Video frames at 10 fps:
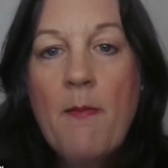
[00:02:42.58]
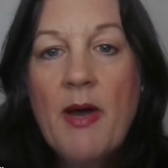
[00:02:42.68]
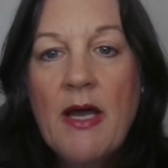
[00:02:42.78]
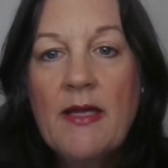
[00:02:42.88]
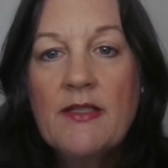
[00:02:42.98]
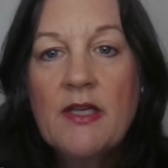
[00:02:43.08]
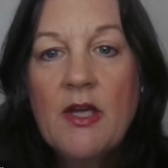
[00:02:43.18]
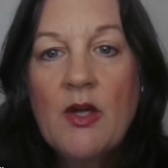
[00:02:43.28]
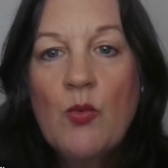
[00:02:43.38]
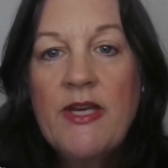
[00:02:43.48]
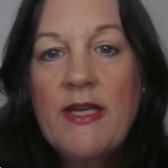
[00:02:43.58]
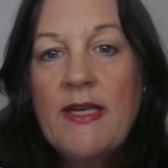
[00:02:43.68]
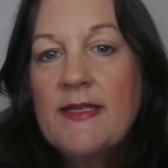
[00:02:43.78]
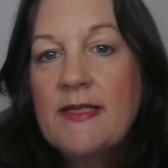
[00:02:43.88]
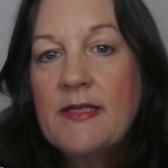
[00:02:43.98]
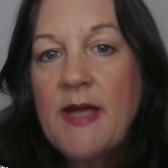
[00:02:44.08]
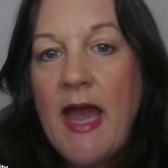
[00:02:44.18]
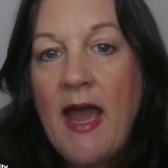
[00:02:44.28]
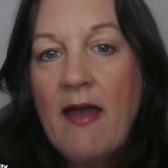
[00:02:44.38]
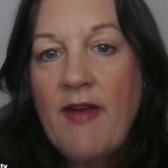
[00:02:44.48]
But we needed to
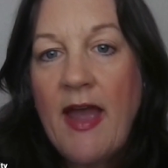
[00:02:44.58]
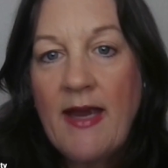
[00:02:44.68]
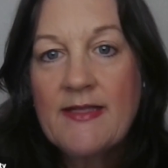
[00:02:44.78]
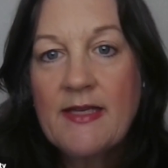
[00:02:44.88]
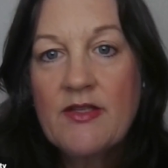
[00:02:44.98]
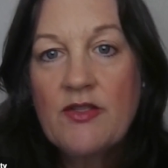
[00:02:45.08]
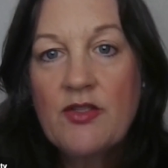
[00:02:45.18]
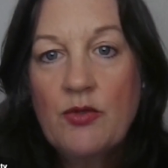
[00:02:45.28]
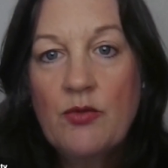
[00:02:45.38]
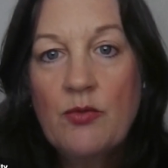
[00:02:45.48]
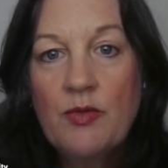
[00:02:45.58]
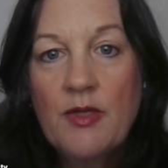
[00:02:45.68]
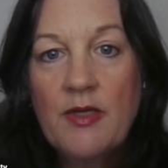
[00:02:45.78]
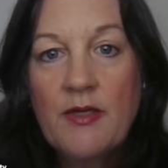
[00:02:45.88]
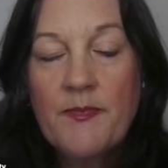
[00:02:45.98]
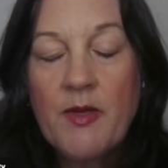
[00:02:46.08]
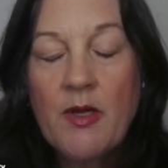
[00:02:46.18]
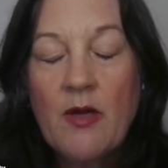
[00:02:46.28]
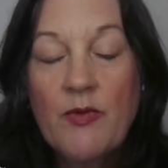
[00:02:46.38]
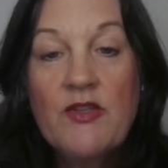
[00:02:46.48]
have access to the
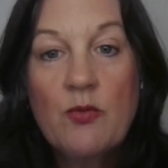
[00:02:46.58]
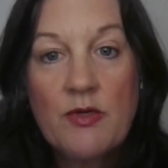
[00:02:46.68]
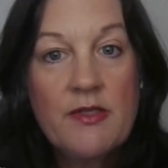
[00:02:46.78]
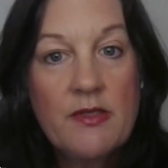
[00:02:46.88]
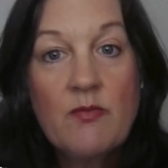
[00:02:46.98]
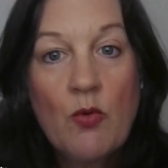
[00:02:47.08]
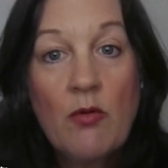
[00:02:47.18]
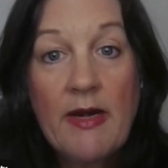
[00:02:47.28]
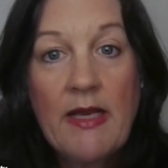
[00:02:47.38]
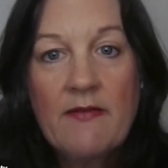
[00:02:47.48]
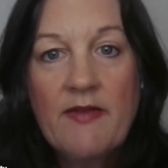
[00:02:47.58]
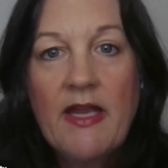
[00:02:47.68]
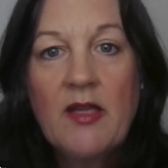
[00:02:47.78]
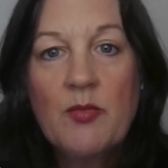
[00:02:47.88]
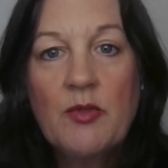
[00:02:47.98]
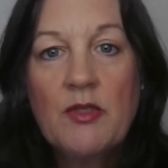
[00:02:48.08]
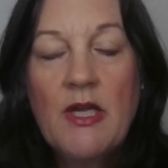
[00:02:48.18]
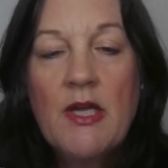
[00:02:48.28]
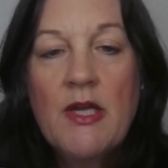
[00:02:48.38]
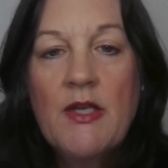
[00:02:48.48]
resources more readily available.
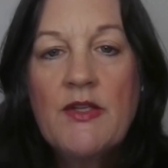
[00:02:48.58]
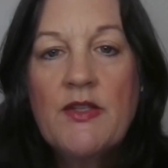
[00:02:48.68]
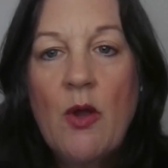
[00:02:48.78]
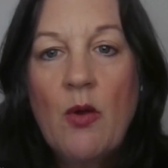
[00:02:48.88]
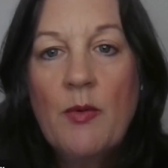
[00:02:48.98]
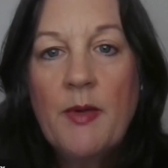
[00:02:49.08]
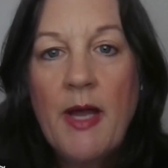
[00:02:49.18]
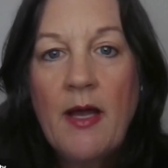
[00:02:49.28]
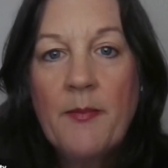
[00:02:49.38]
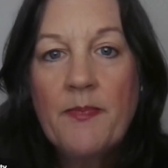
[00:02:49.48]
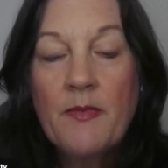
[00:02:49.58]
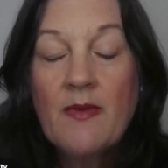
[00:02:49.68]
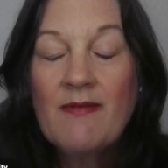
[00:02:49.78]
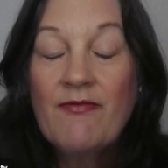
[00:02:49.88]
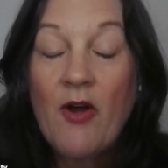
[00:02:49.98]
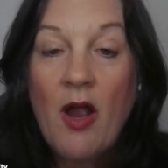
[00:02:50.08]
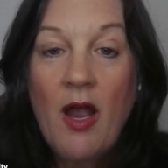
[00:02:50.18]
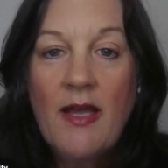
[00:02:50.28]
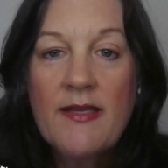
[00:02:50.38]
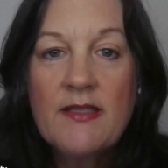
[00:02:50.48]
So for
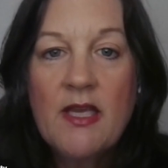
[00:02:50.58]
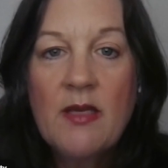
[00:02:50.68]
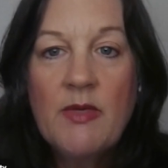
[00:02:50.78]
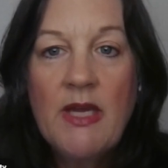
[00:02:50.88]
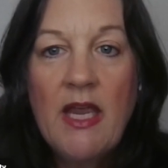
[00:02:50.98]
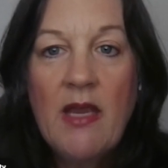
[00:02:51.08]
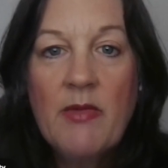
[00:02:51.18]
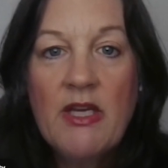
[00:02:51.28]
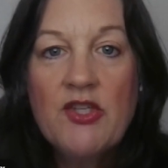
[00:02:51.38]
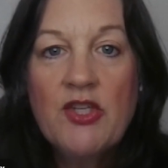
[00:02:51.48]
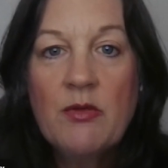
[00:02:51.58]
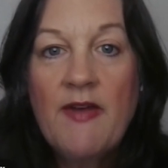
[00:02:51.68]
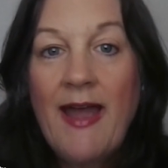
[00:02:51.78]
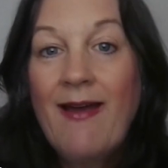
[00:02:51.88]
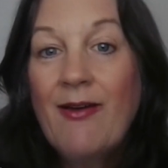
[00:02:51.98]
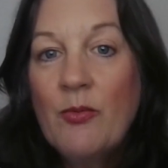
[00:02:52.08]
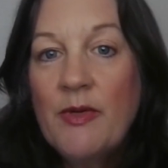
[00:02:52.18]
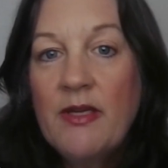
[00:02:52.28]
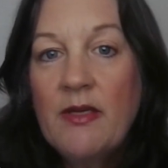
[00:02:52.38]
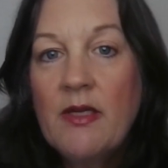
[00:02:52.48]
us, it became an issue of how do
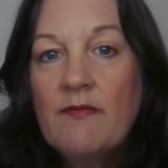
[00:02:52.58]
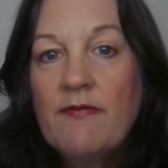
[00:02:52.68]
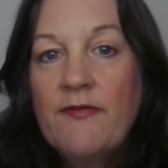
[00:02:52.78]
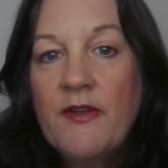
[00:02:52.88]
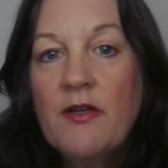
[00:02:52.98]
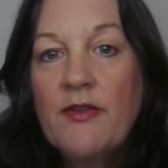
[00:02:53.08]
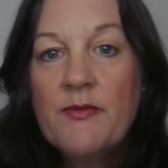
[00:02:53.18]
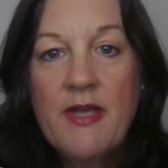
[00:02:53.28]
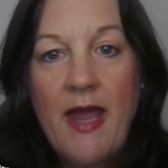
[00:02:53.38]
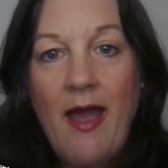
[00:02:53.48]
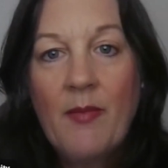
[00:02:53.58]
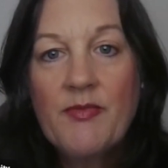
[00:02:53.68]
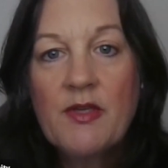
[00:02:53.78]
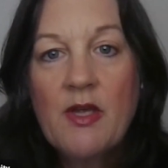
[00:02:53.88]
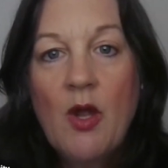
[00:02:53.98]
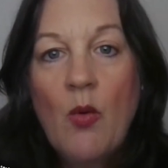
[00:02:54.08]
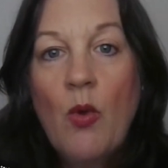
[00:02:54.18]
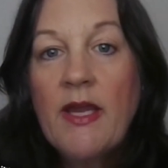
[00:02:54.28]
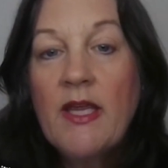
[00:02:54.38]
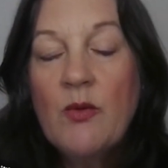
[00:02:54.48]
we fill those gaps?
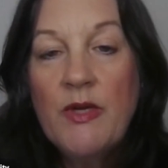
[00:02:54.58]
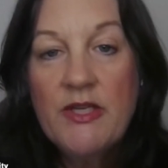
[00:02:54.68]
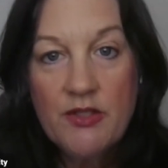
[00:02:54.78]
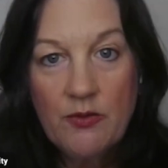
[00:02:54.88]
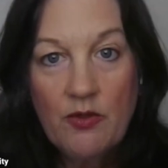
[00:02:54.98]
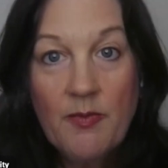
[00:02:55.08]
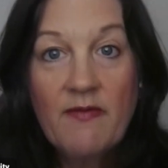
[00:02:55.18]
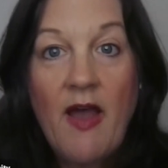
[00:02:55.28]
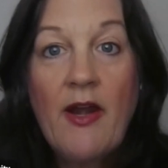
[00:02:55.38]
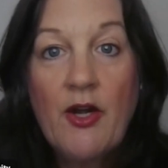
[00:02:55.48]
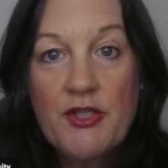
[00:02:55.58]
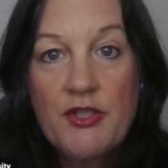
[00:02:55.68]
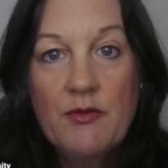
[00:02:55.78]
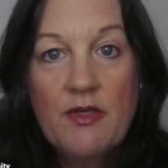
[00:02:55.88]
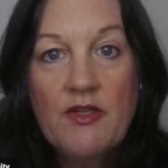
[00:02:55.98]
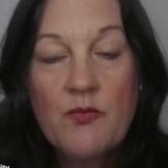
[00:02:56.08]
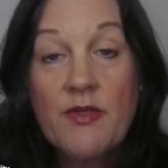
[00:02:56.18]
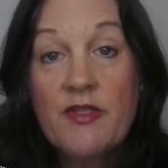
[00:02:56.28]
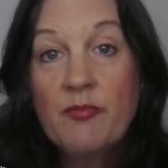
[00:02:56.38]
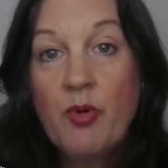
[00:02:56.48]
What can we do to provide our students with
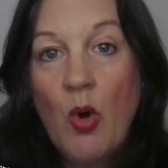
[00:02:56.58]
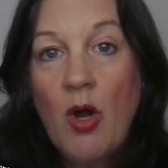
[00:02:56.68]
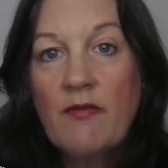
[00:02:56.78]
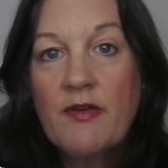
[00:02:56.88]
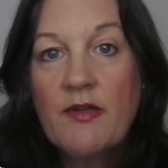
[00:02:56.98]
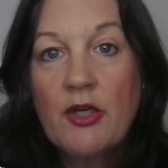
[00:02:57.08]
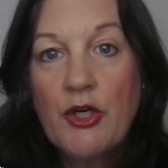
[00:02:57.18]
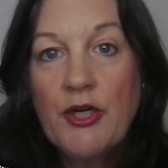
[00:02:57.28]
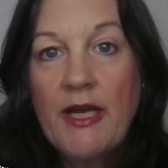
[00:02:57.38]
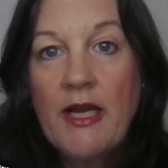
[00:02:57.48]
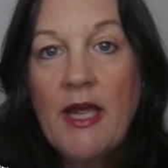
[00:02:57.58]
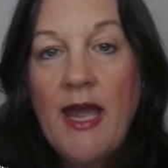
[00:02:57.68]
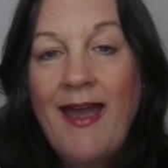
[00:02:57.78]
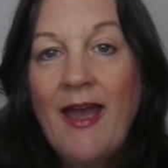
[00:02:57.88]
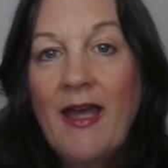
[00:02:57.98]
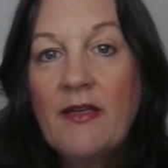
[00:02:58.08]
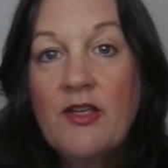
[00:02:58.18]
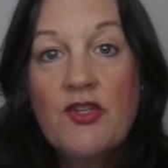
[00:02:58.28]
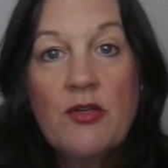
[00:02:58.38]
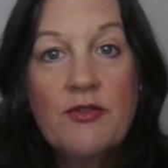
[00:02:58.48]
support for their learning? And
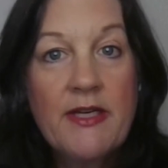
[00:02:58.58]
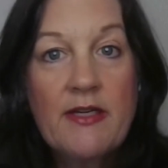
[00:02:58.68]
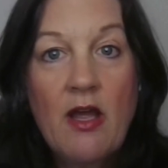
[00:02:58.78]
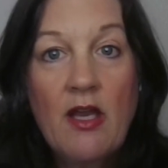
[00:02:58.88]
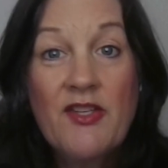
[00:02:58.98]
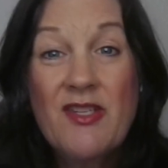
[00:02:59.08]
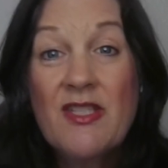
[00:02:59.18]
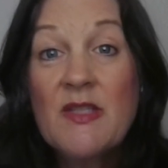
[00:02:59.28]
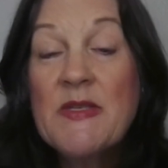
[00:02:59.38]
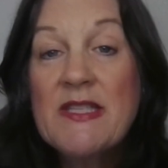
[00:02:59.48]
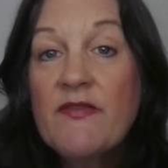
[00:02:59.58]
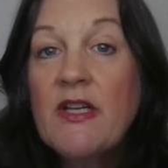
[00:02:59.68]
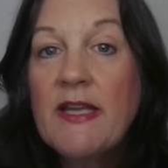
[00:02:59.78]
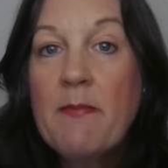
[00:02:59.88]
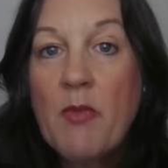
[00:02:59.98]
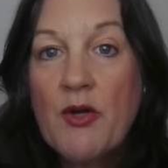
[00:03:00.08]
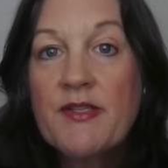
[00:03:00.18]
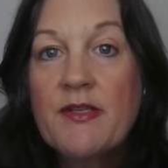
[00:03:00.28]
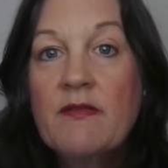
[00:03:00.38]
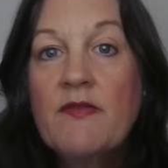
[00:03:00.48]
digital technology, and specifically
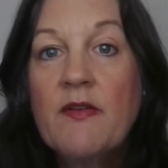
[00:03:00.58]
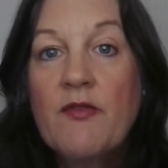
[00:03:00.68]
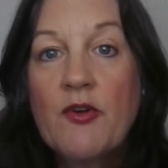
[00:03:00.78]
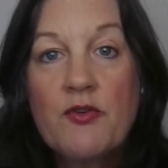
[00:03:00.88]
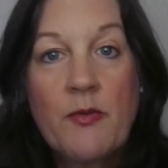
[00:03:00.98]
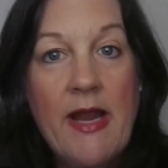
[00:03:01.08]
immersive virtual